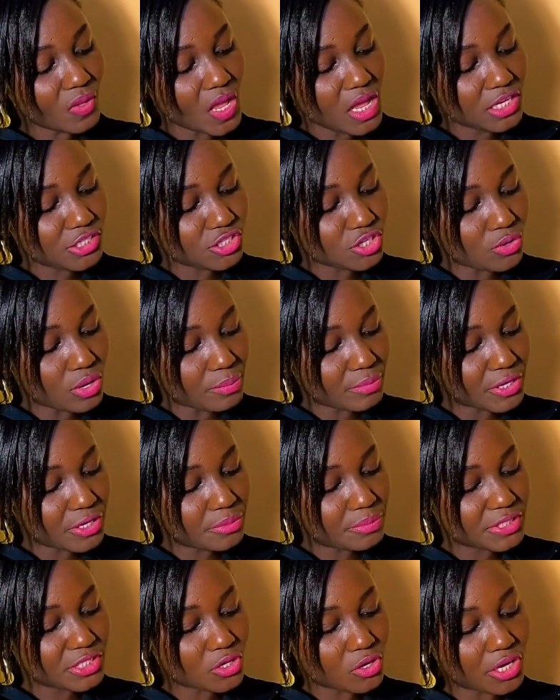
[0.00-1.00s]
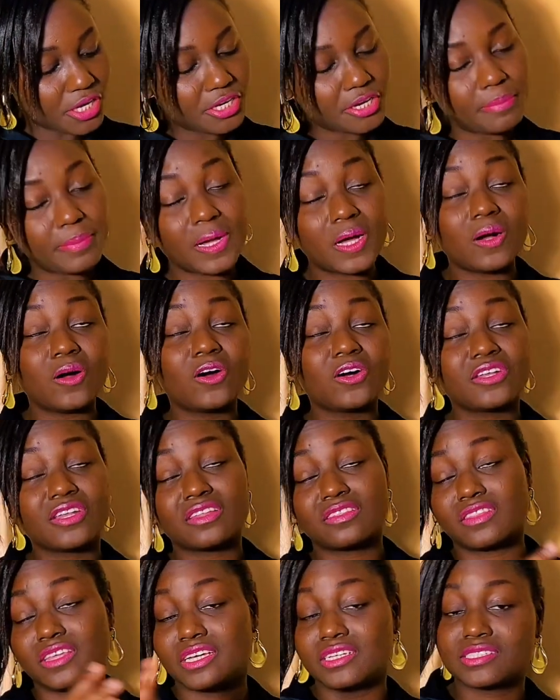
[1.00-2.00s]
So I'm going to be talking about other
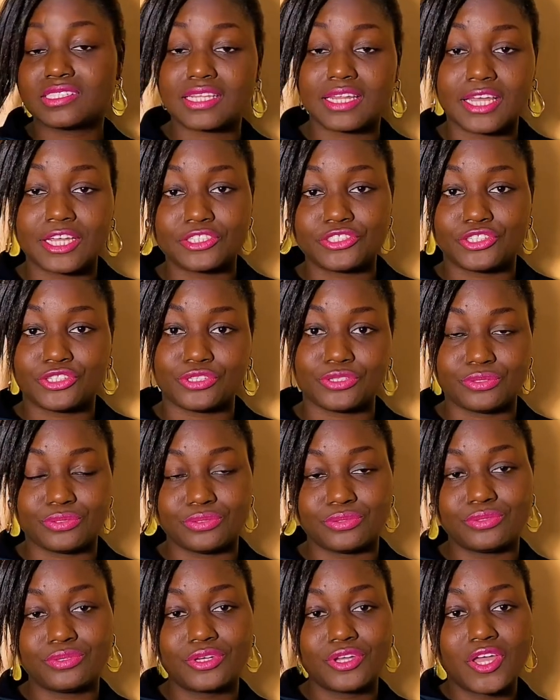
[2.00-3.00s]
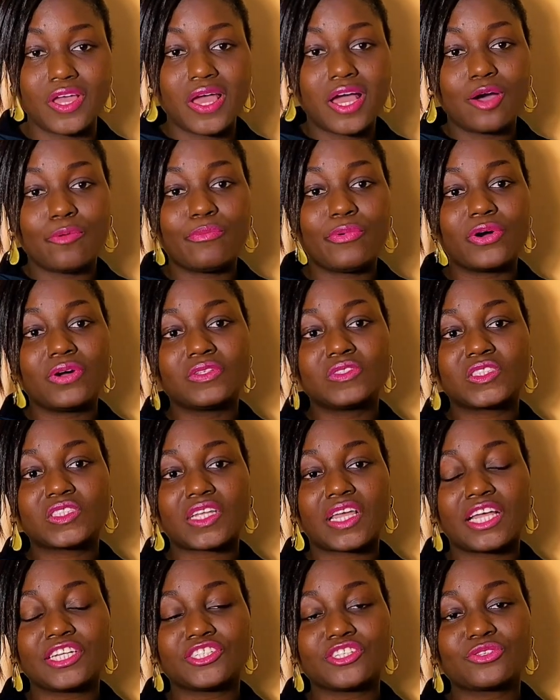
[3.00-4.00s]
things that I do, but
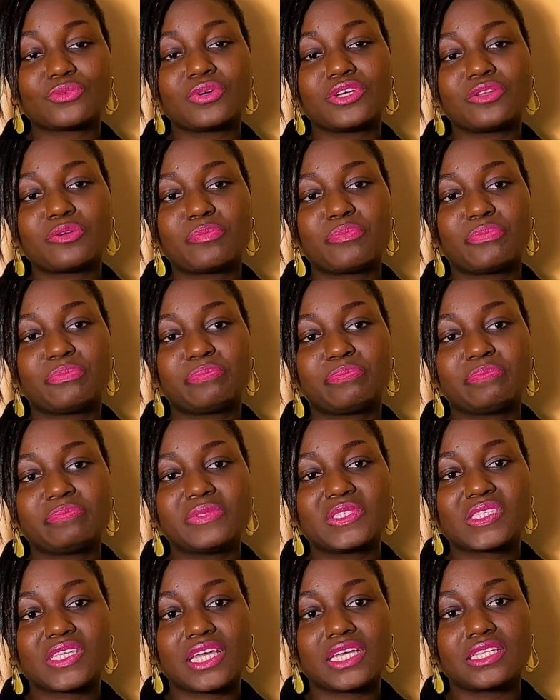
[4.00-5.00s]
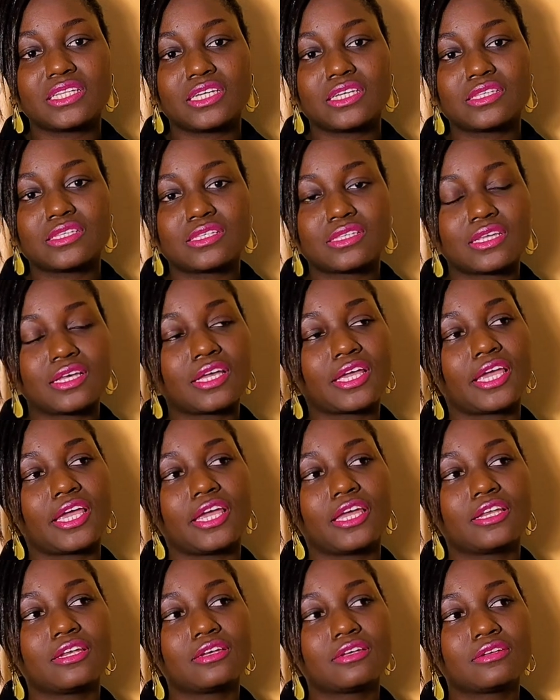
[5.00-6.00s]
I just want to say this
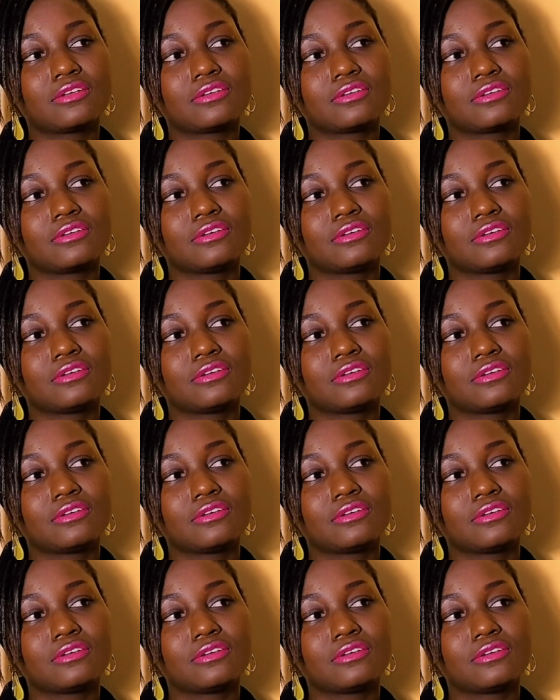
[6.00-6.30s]
again.